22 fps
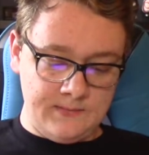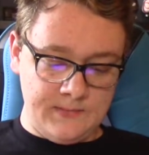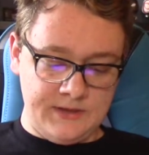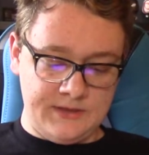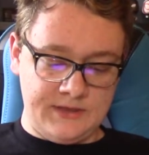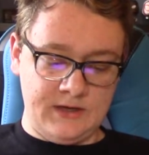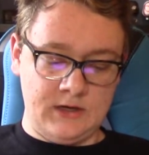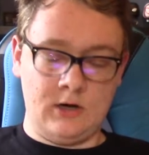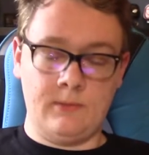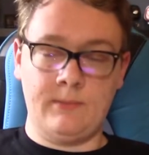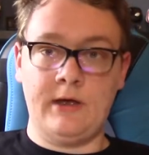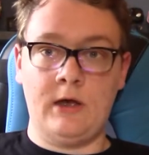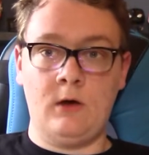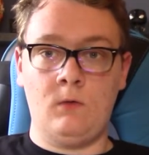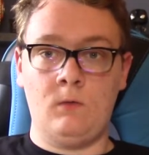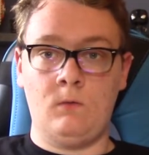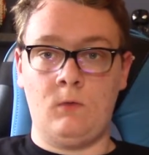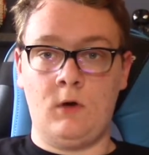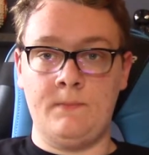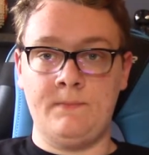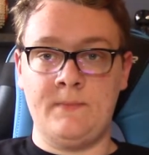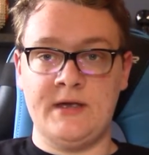me think about
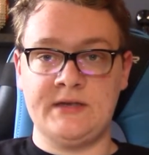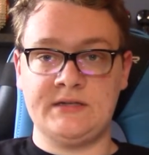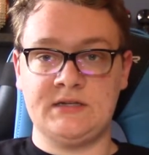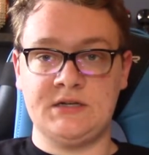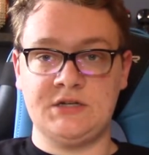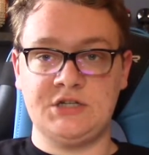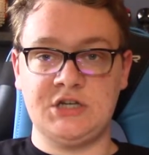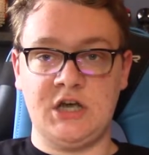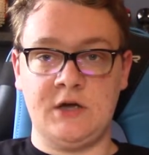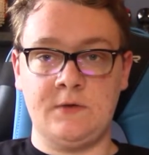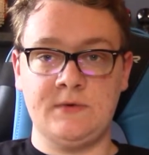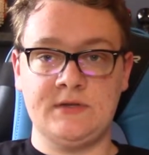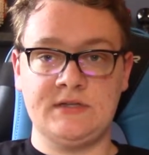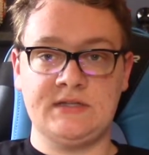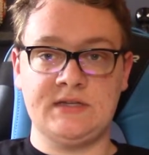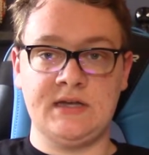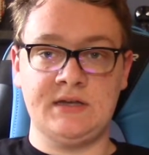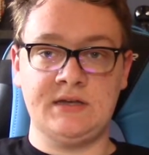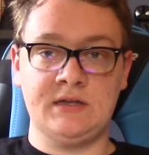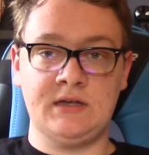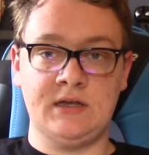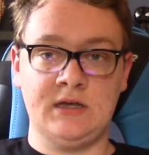what message I was
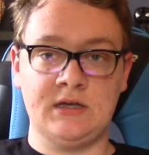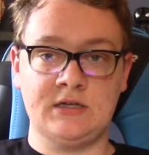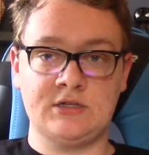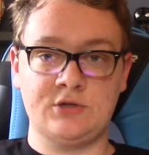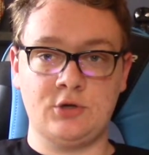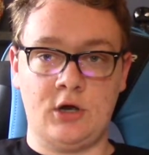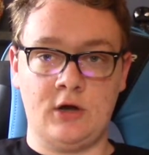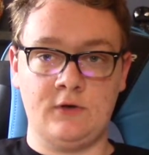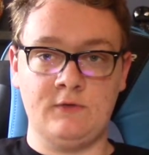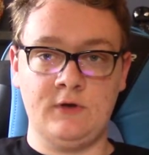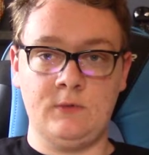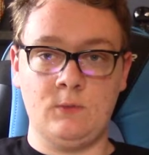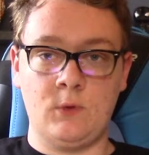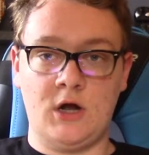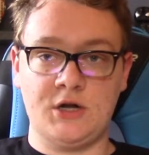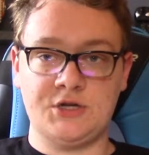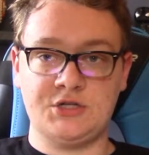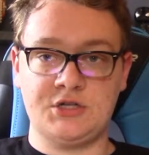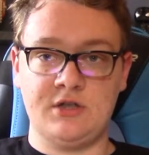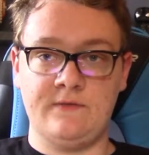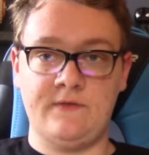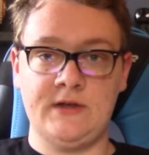sending, so I
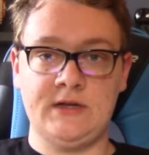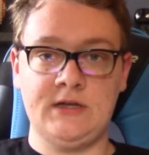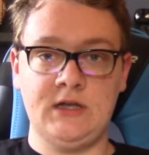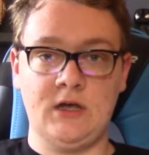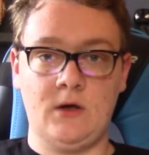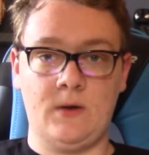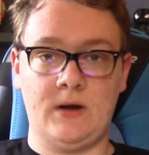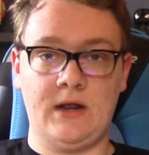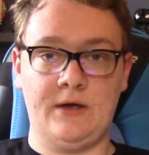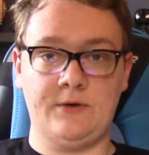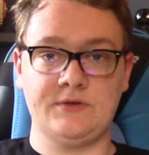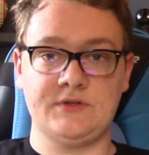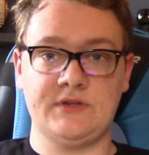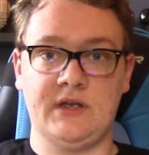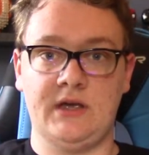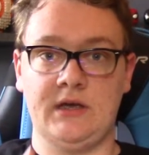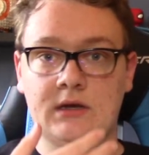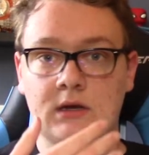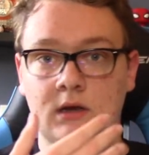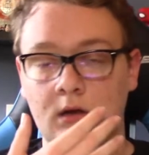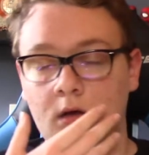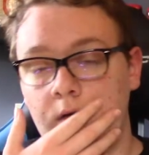rewatched the video and I was
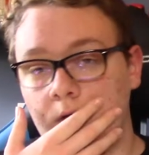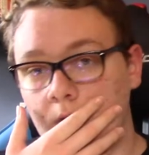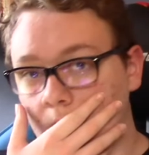like,